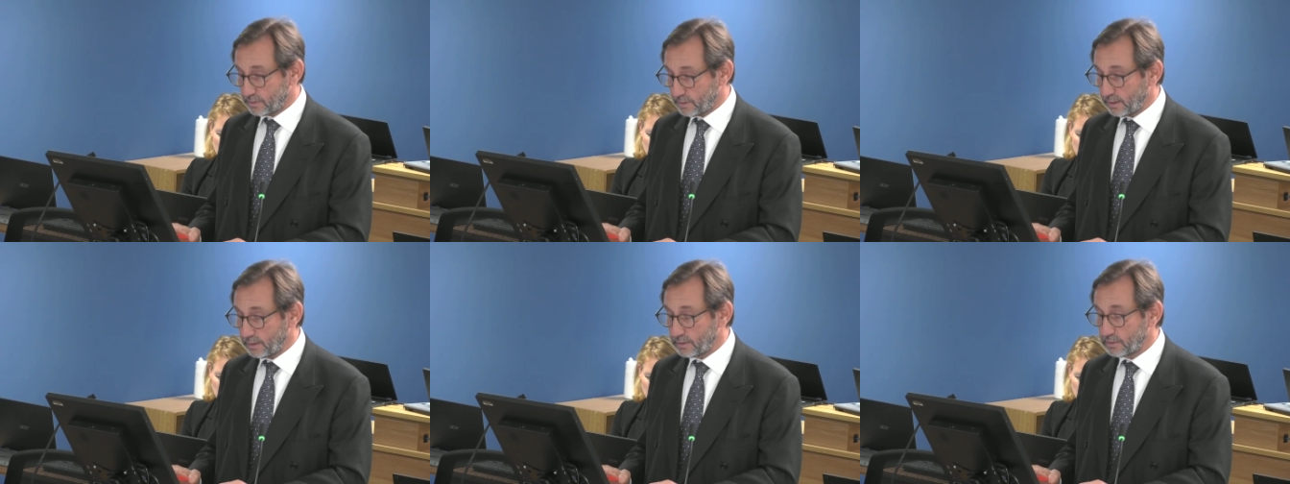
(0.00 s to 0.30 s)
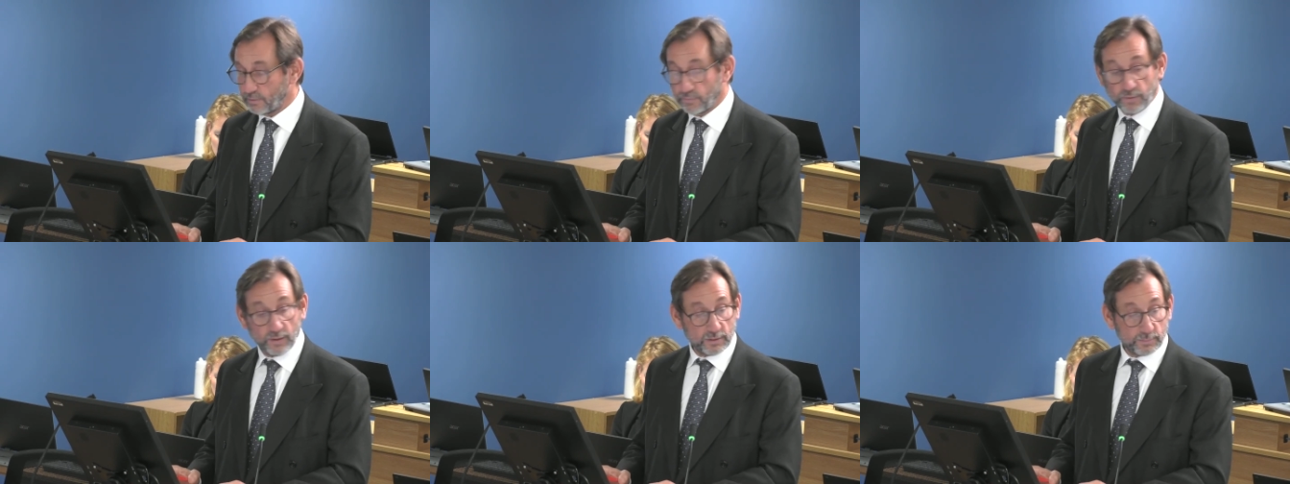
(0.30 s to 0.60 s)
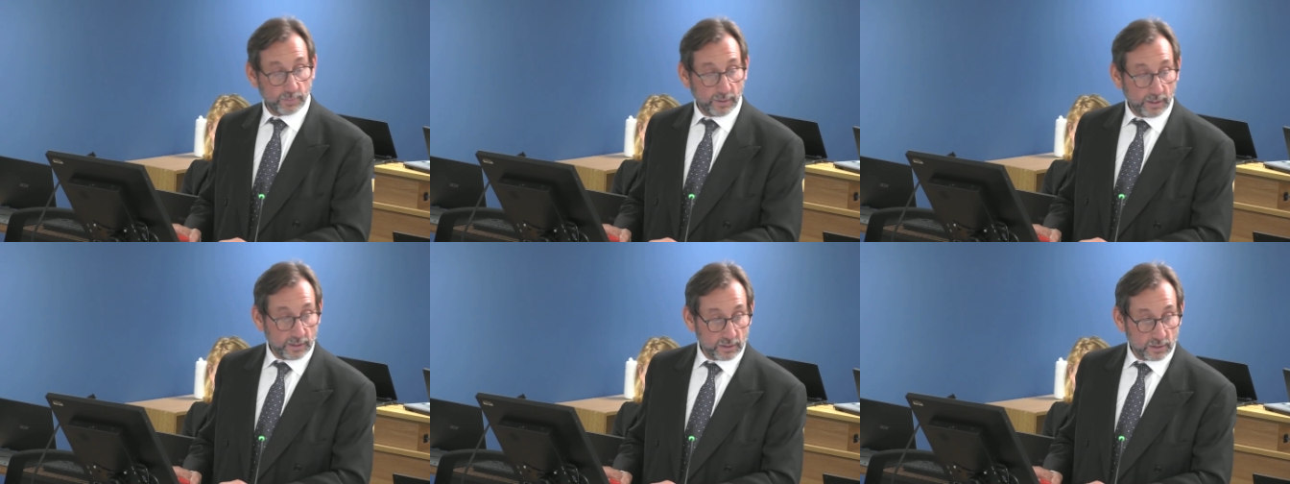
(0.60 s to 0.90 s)
that's the
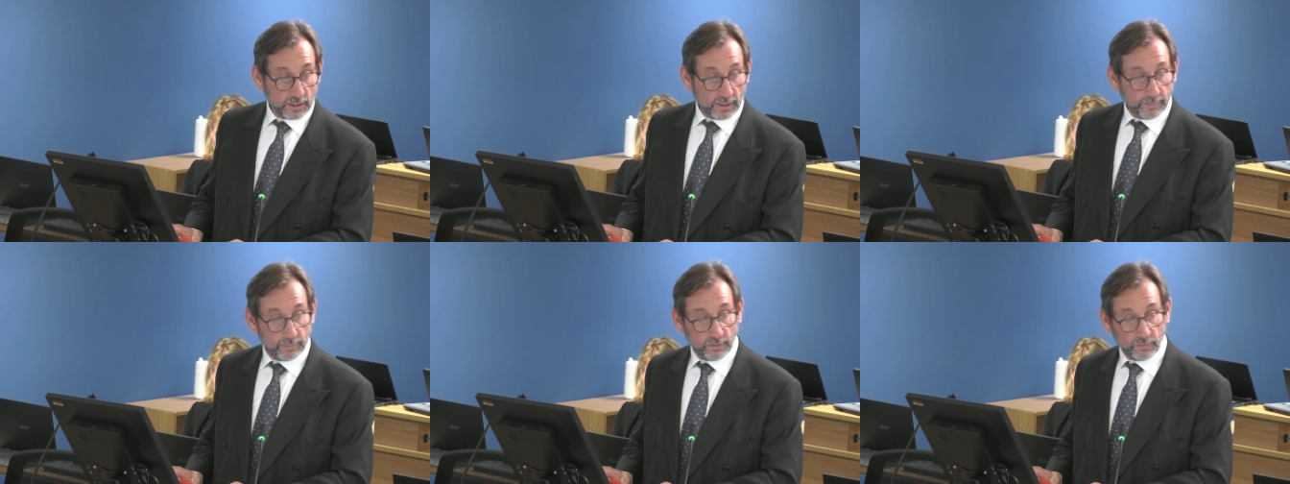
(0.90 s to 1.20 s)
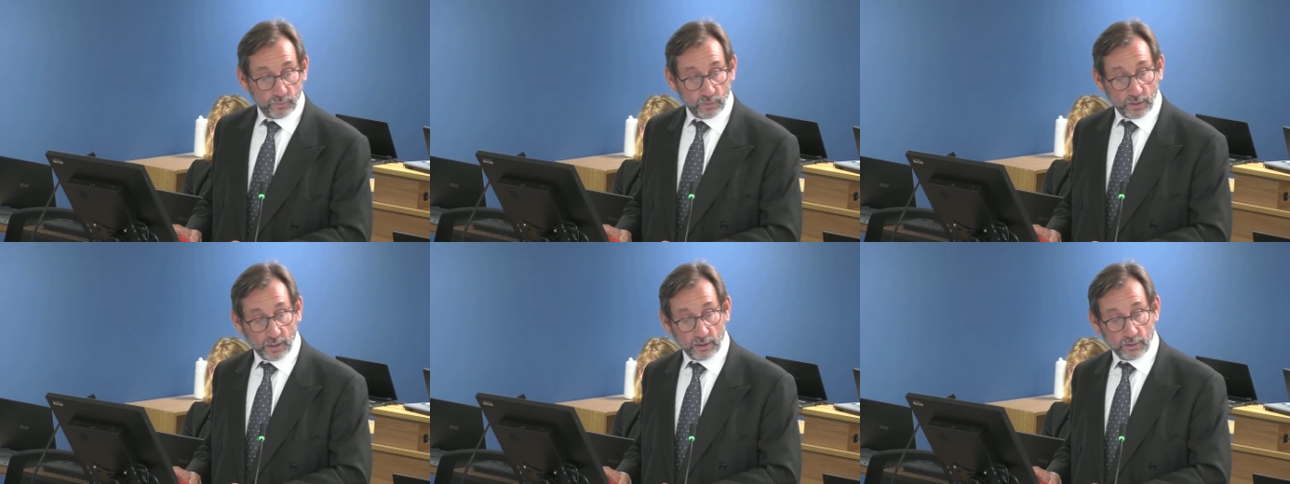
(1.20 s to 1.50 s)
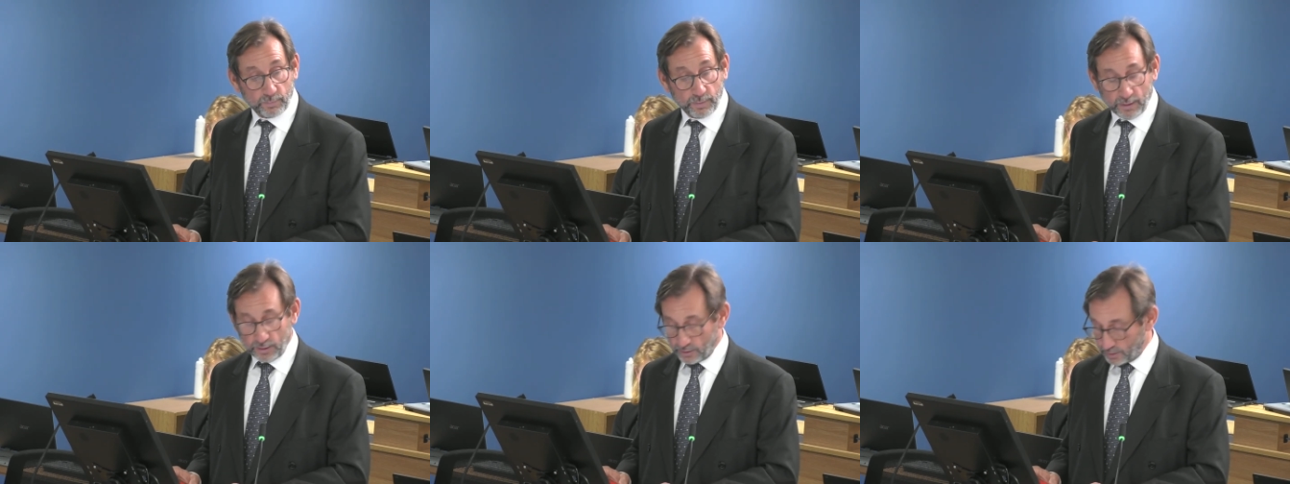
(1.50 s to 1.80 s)
first page there, but if we go
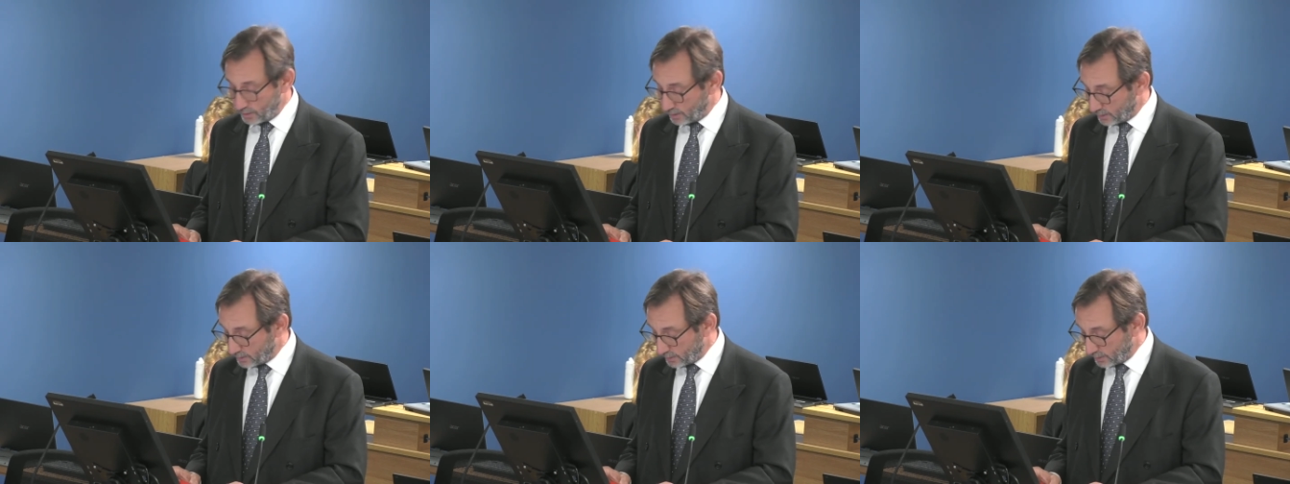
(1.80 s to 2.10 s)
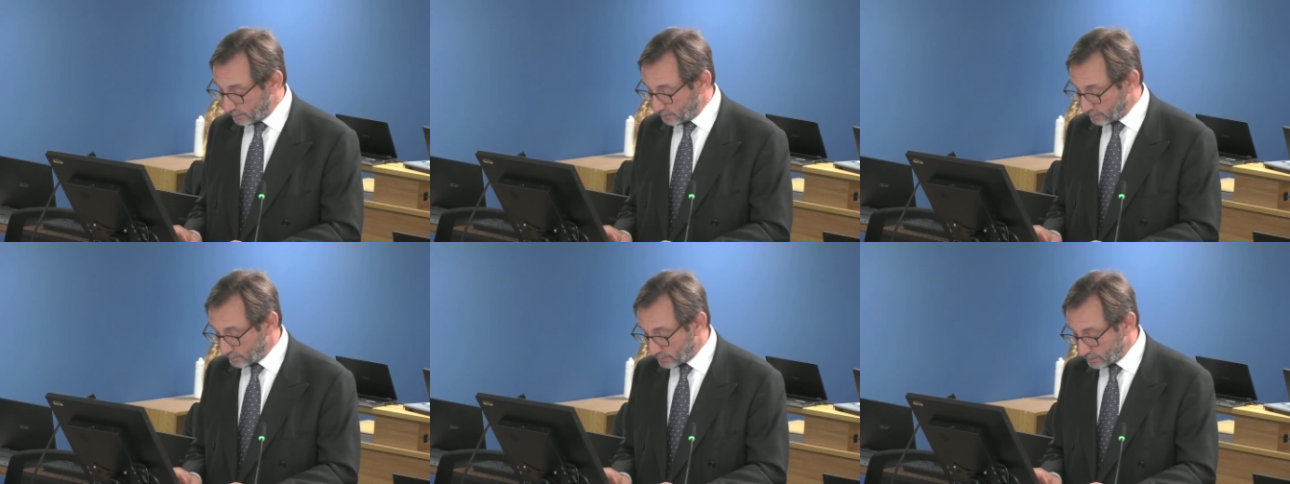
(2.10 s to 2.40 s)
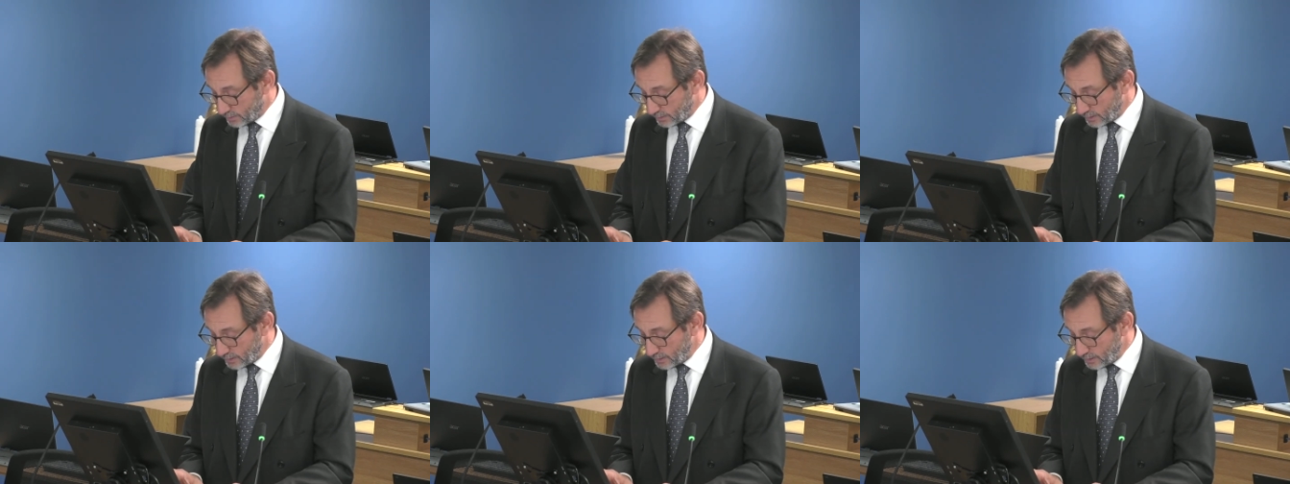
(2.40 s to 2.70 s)
to page 30, you can
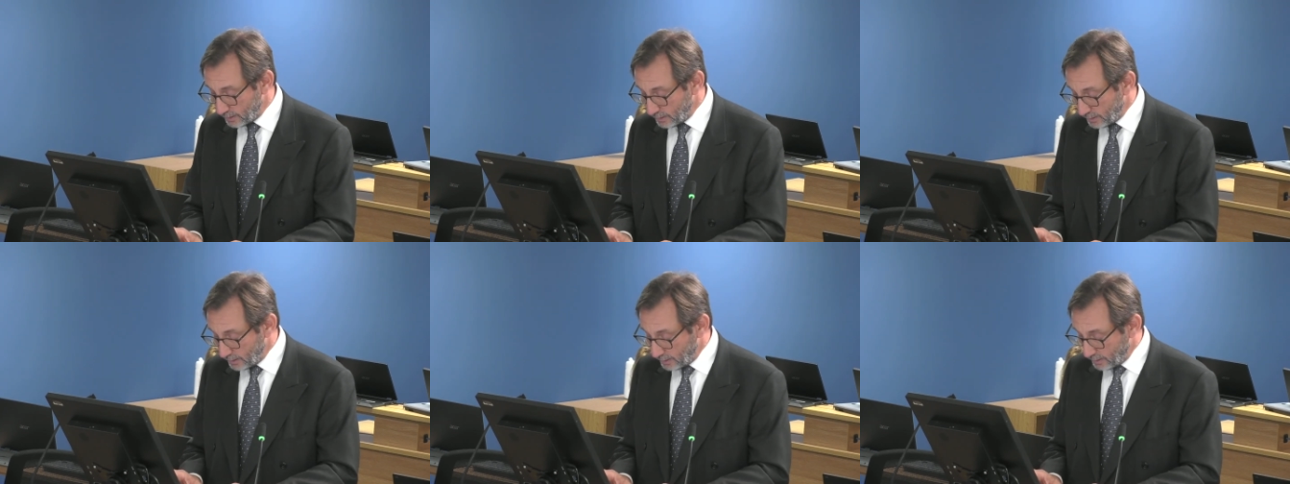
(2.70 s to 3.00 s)
see